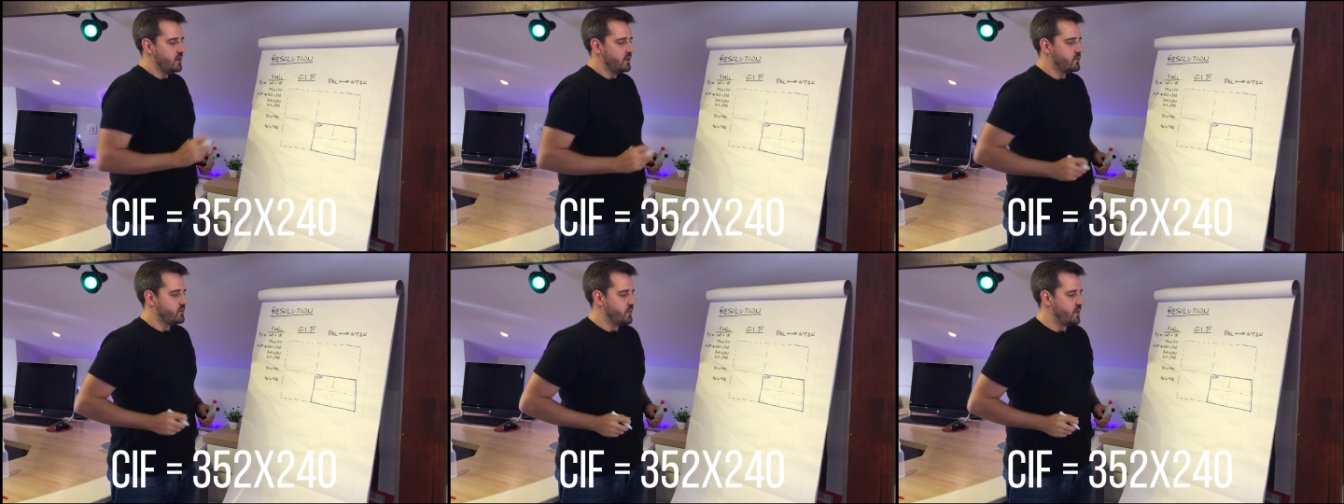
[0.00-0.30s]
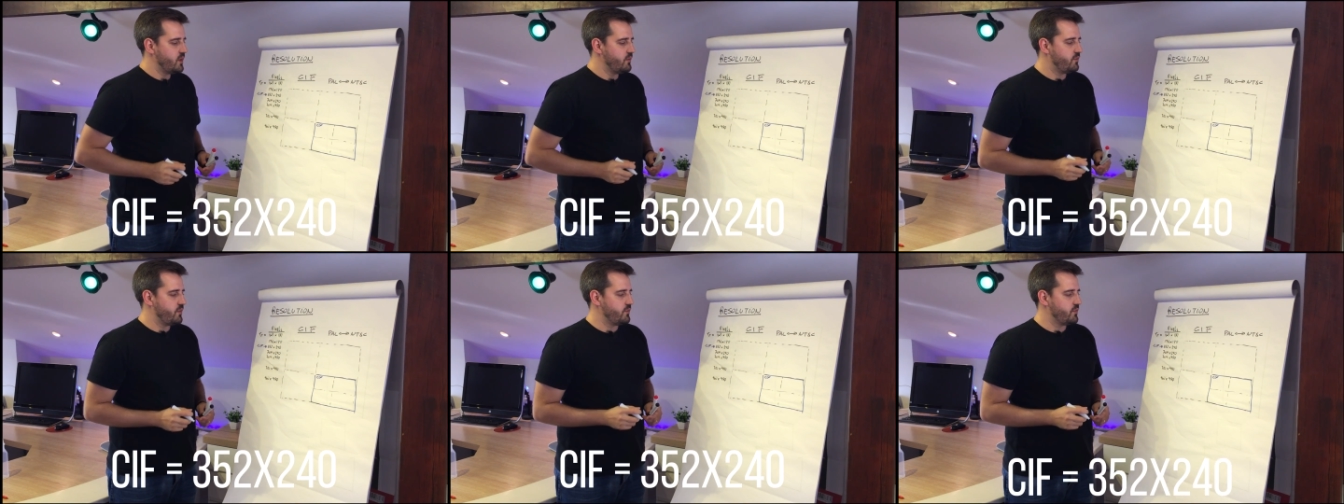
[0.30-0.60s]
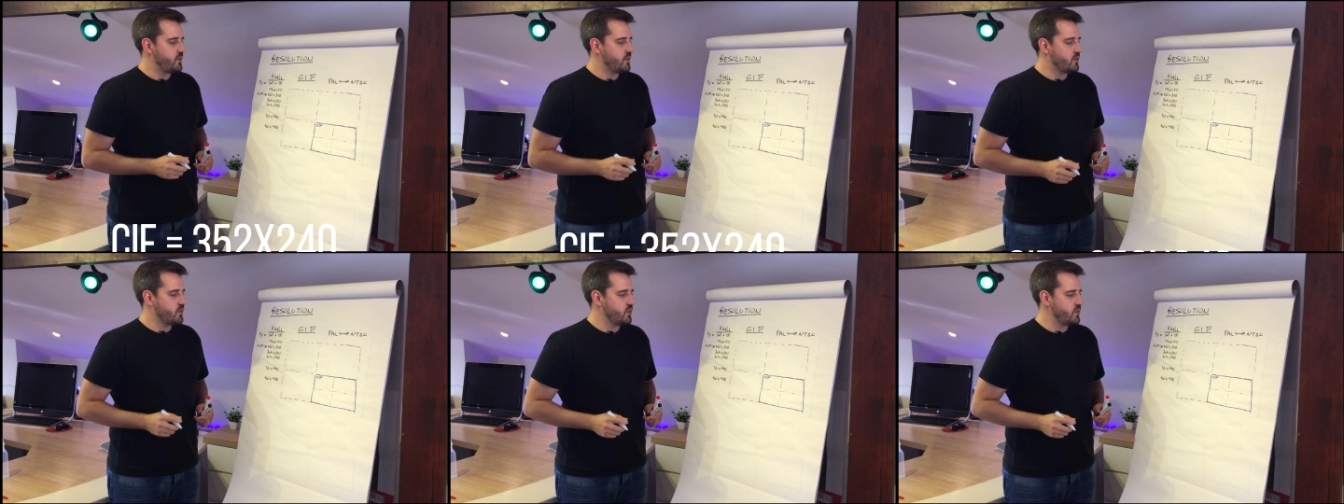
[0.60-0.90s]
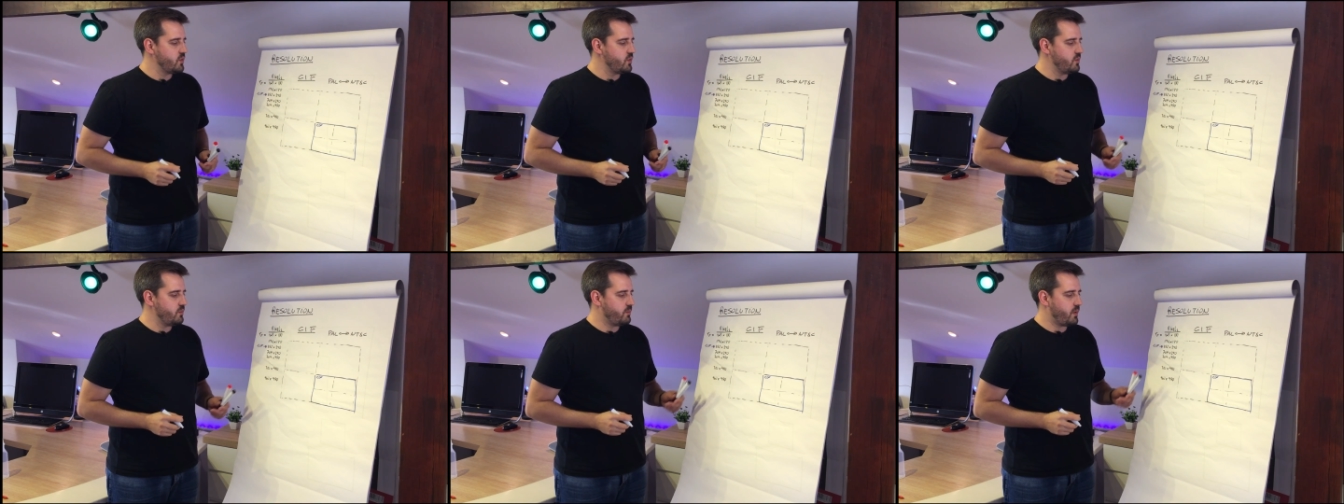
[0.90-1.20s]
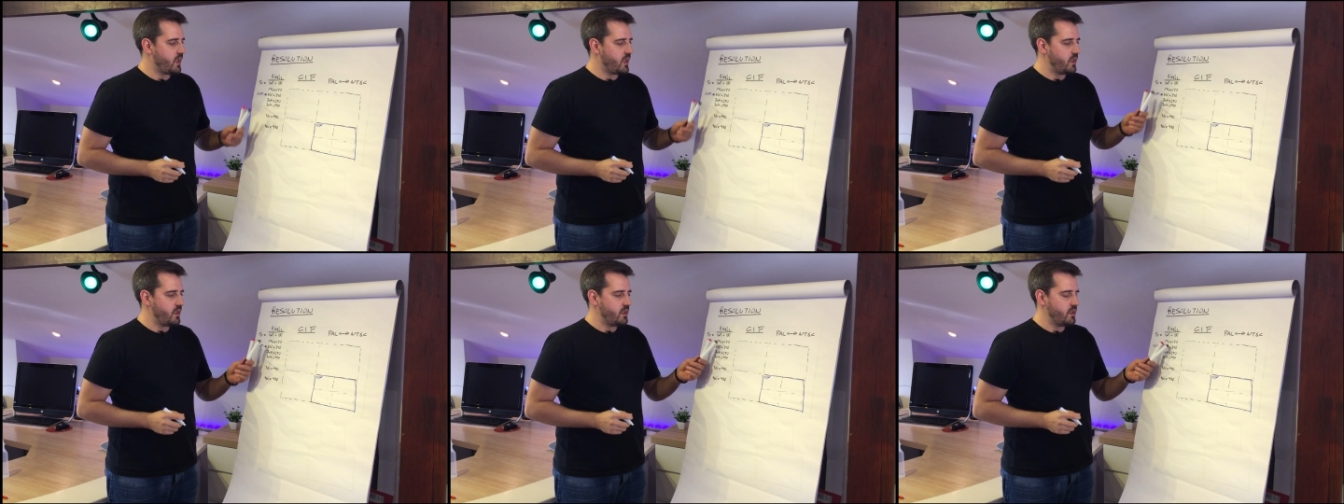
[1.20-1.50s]
352
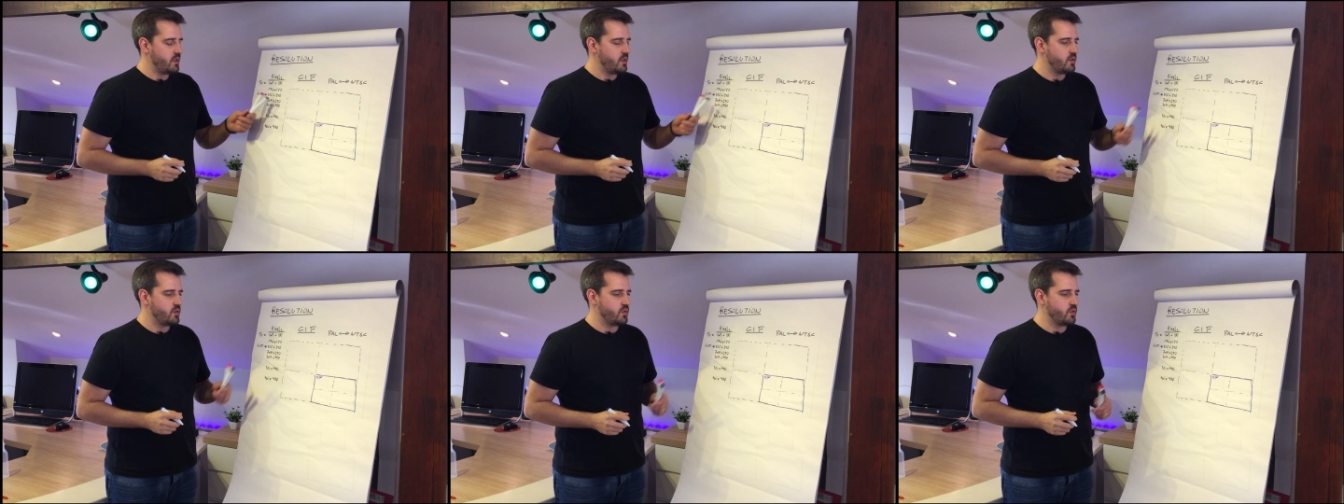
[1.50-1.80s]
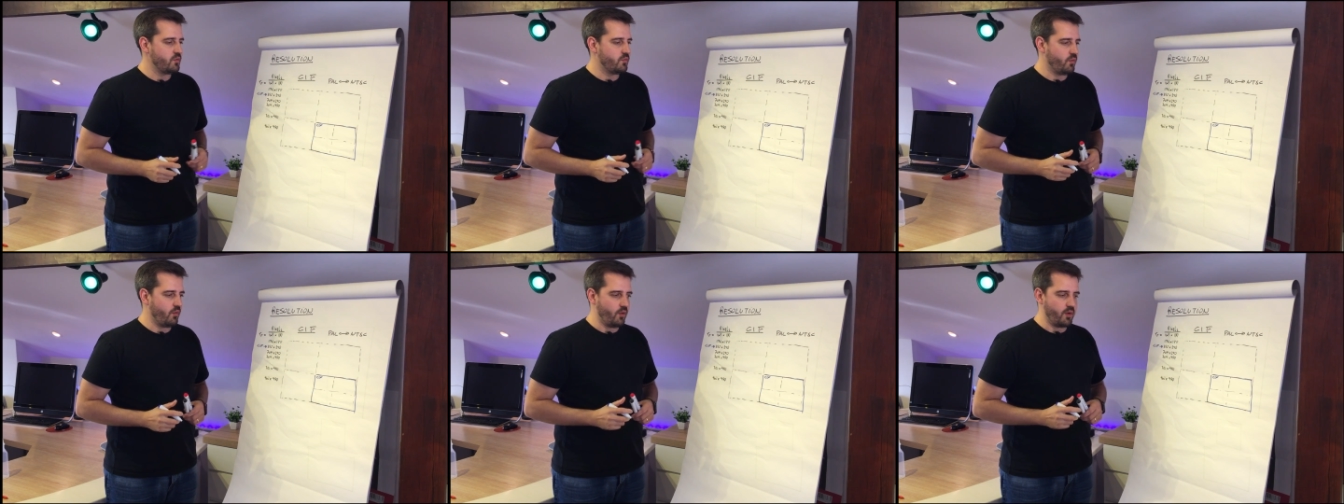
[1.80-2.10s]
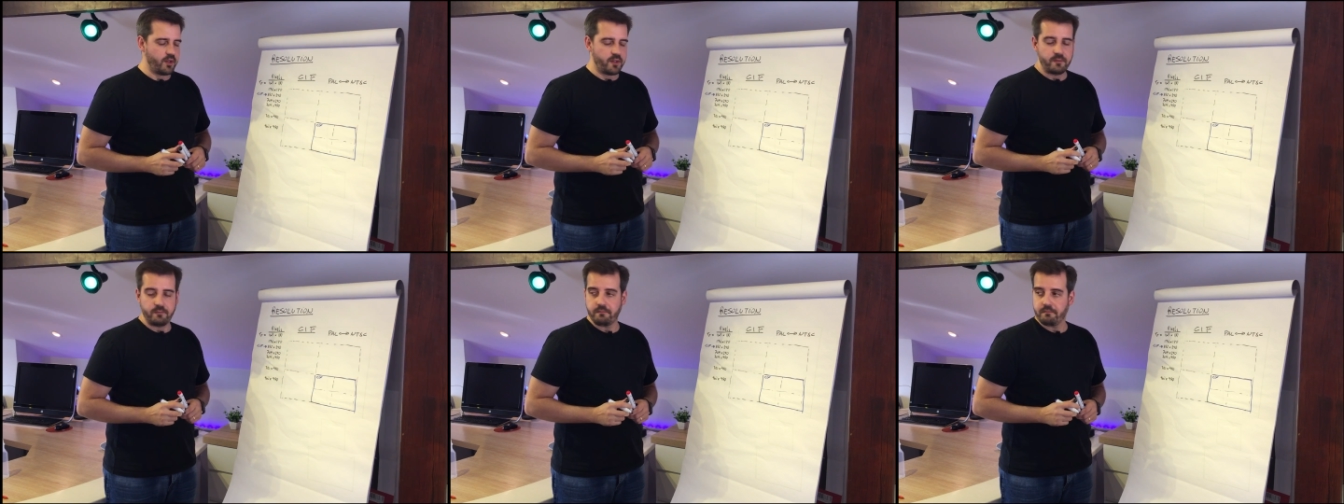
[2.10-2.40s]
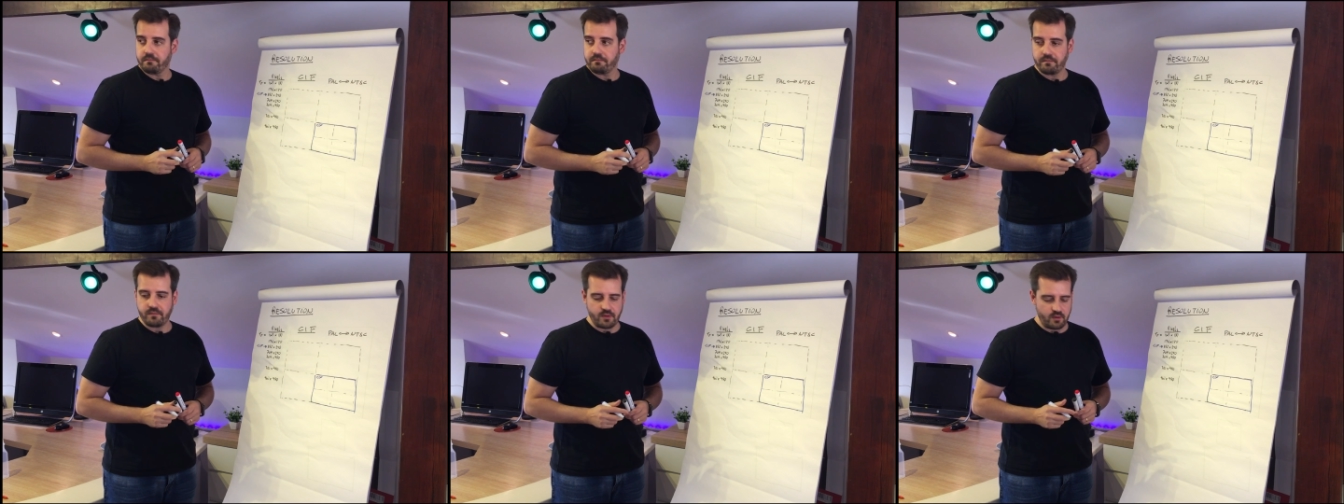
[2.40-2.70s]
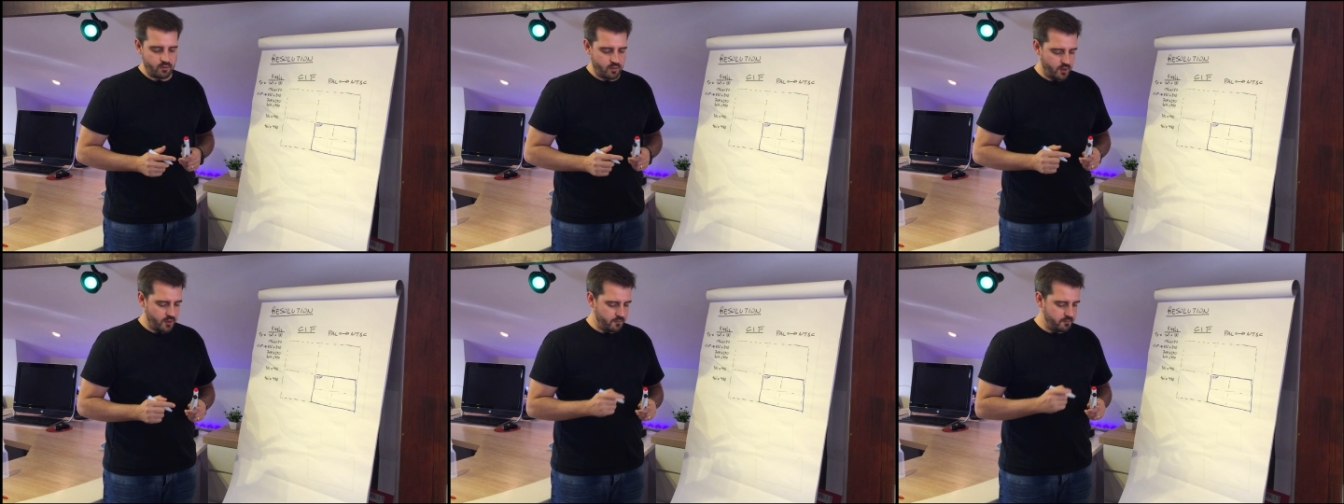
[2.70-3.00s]
by 240.
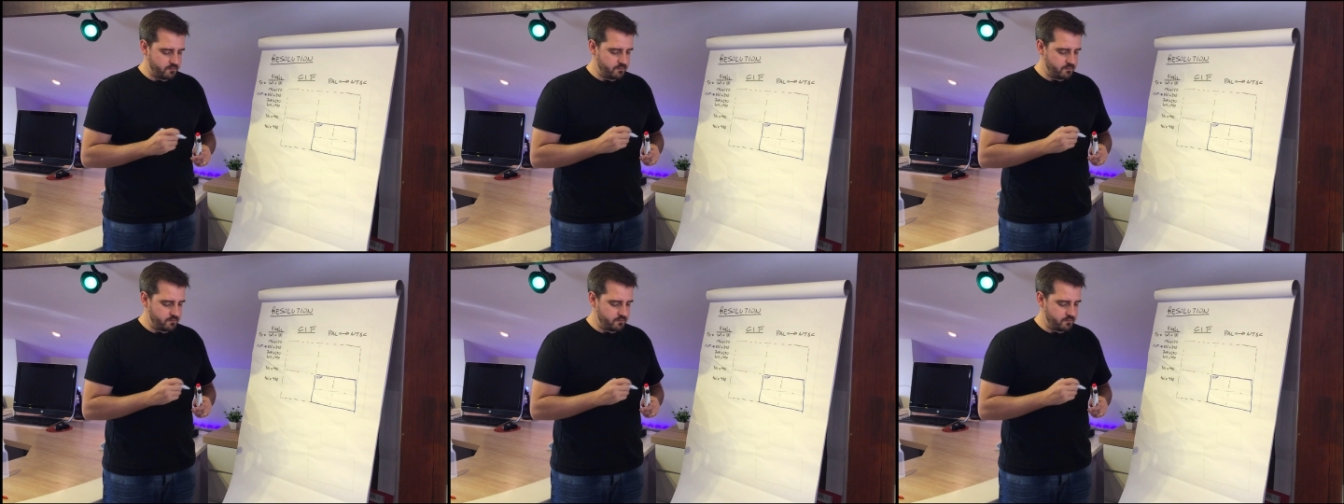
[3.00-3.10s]
Okay.